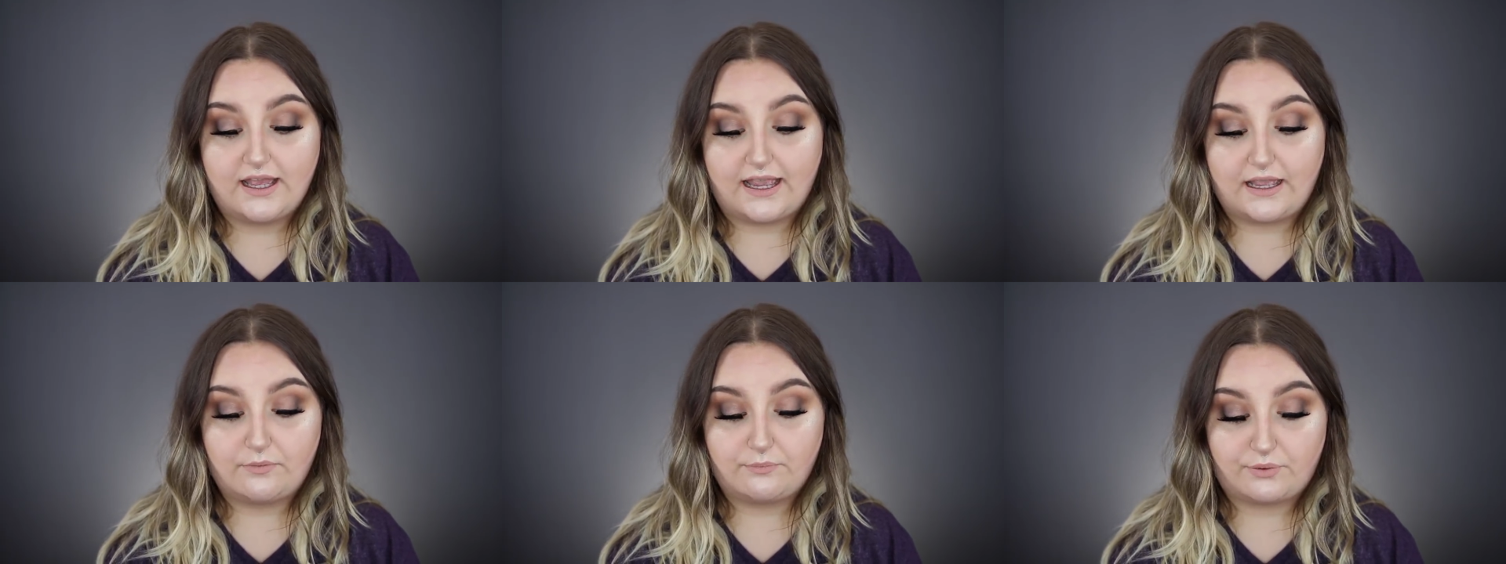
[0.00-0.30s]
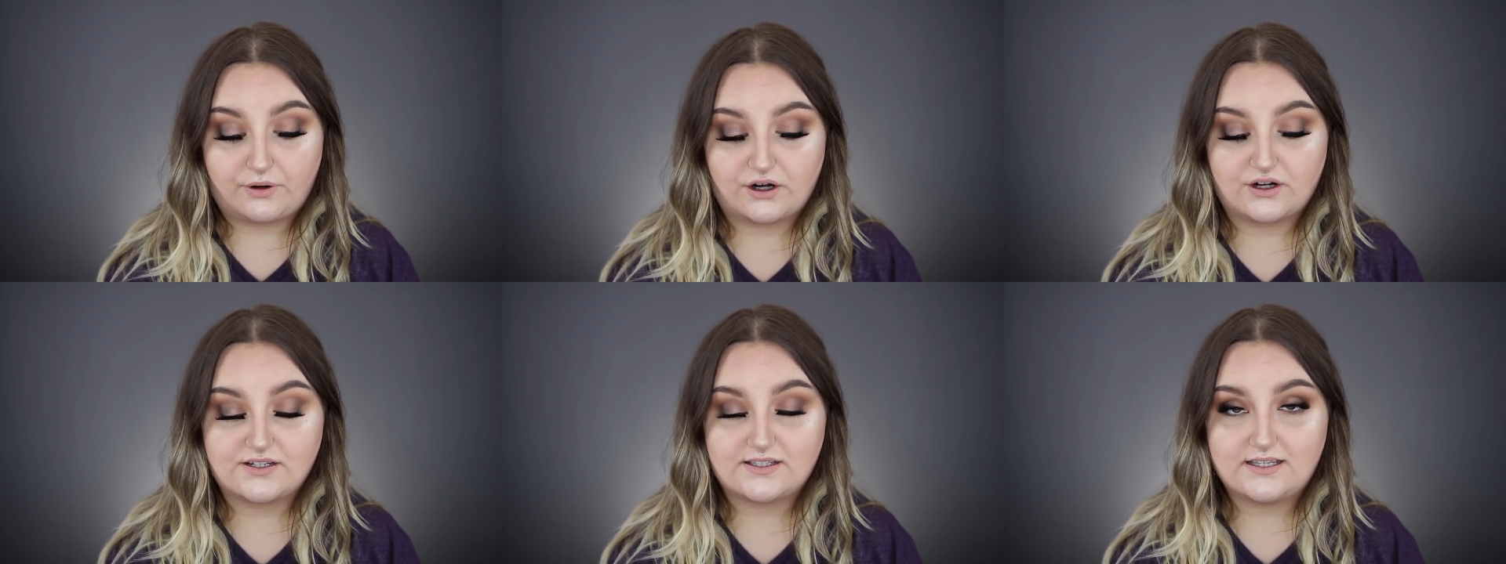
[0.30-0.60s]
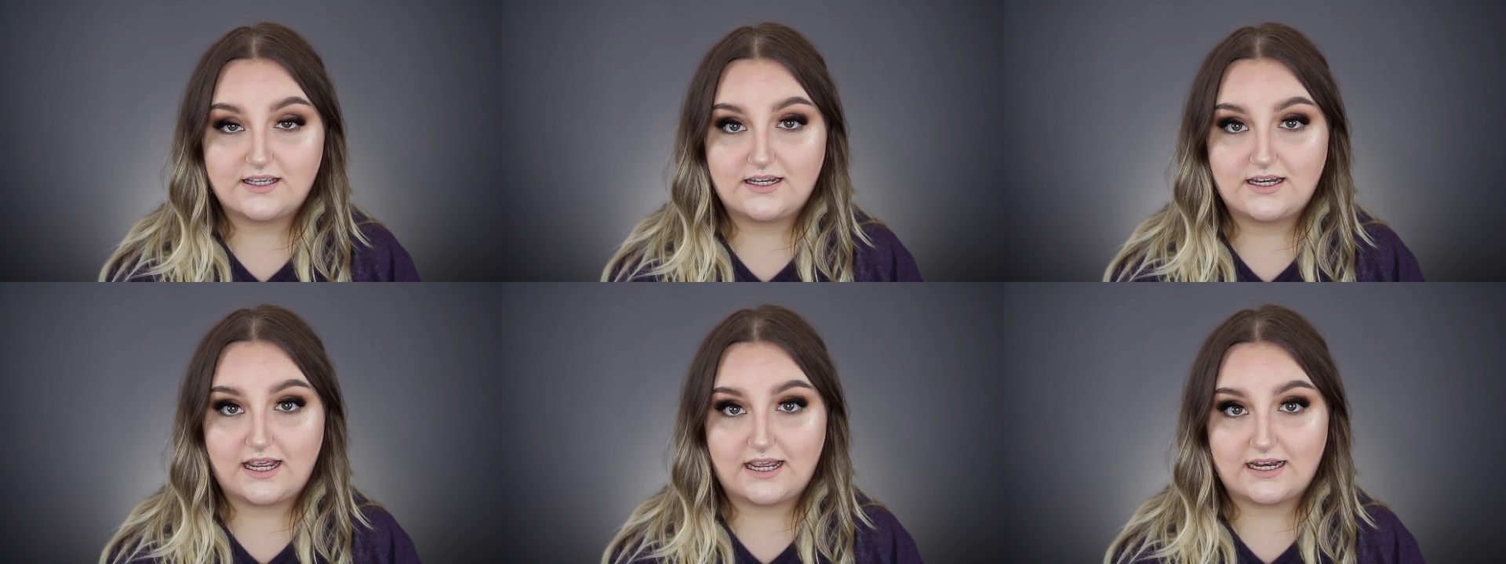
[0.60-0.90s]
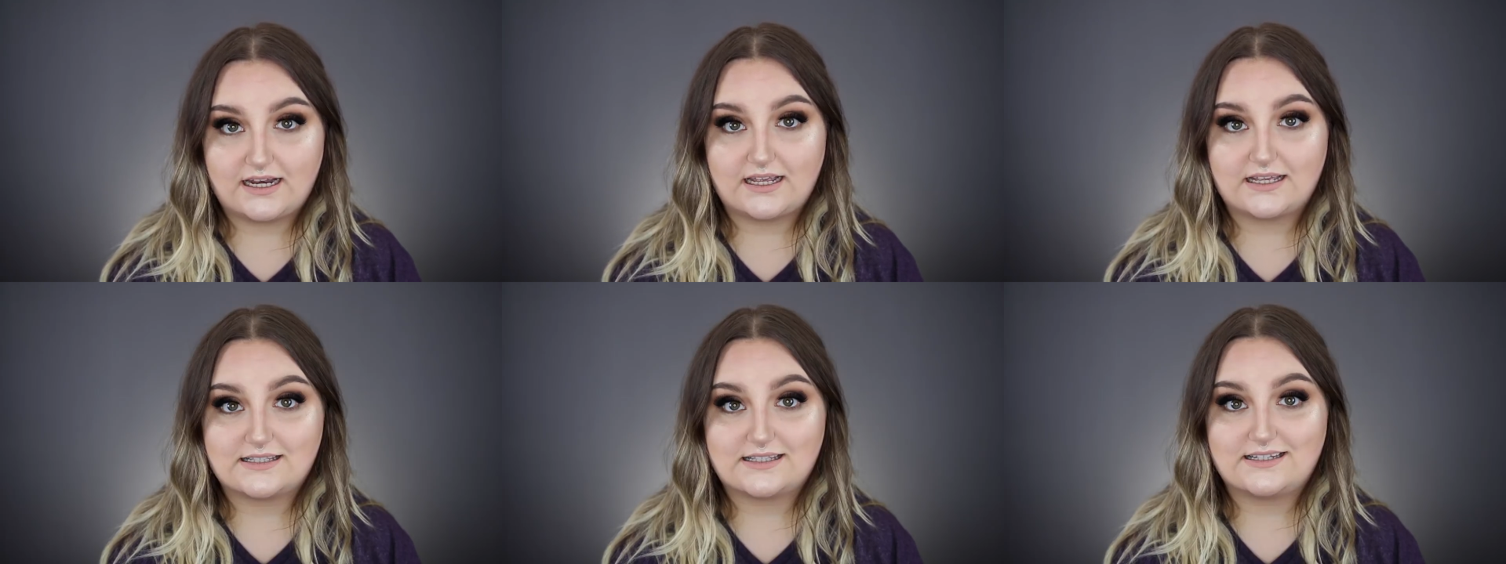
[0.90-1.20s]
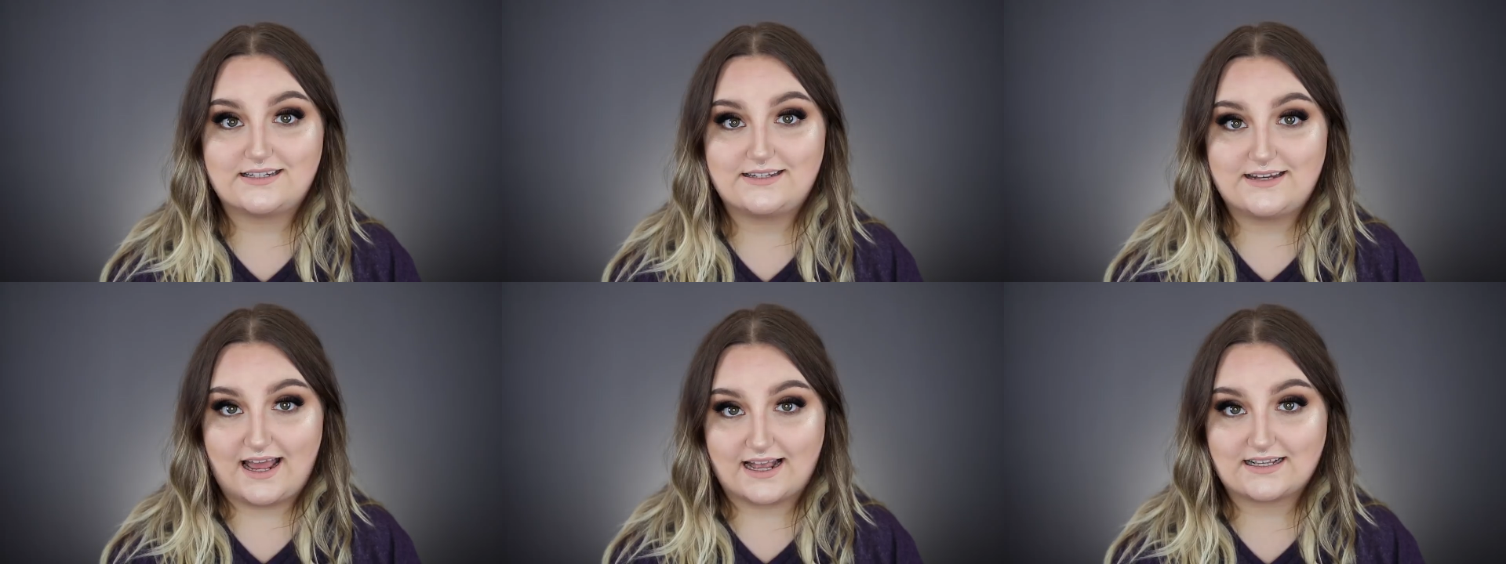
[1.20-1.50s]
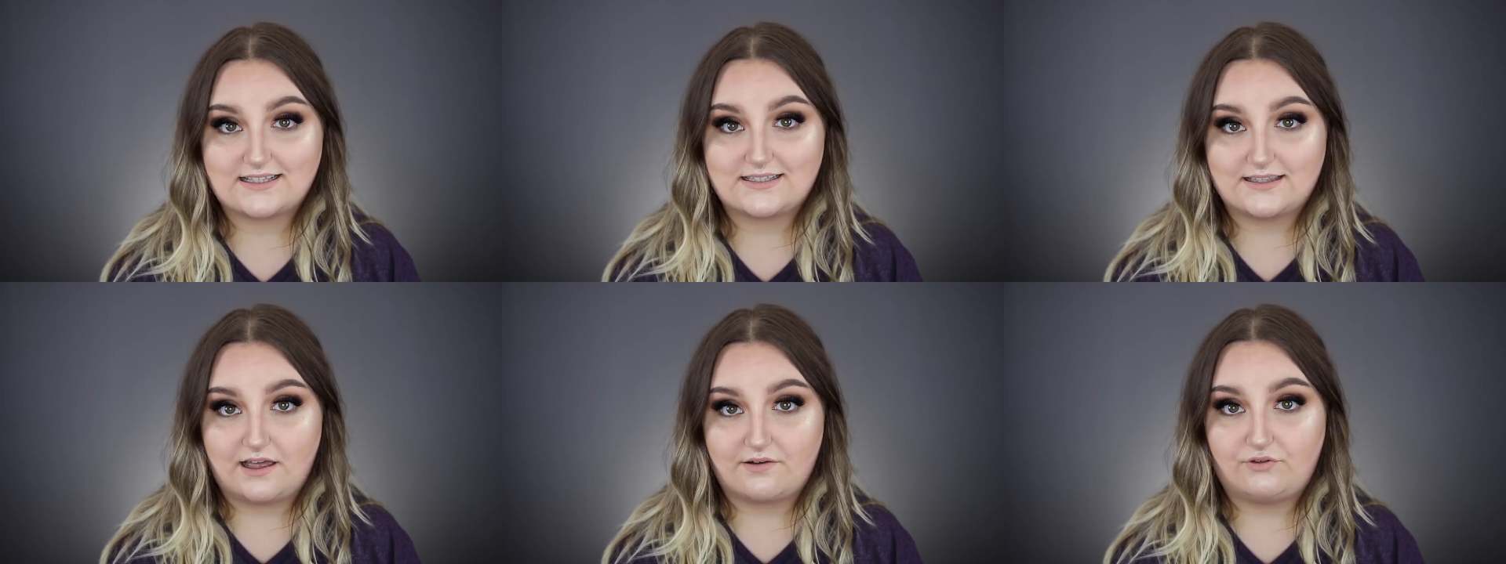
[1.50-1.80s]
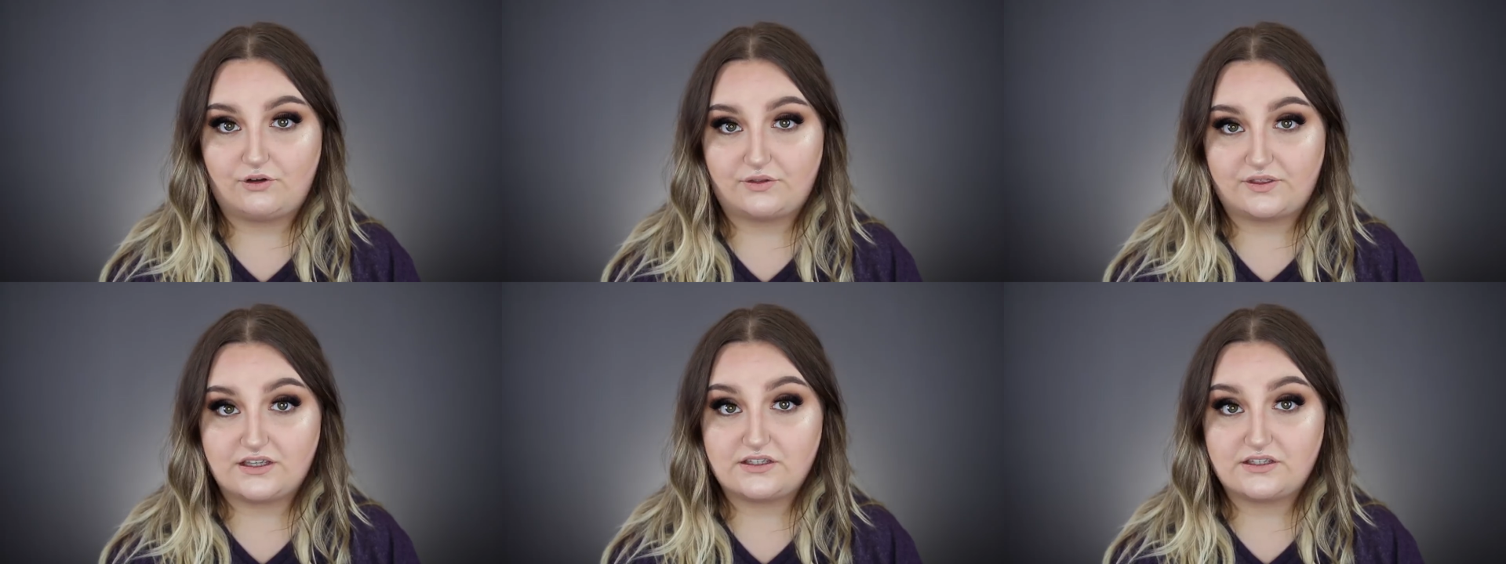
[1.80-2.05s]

In person, it is next level.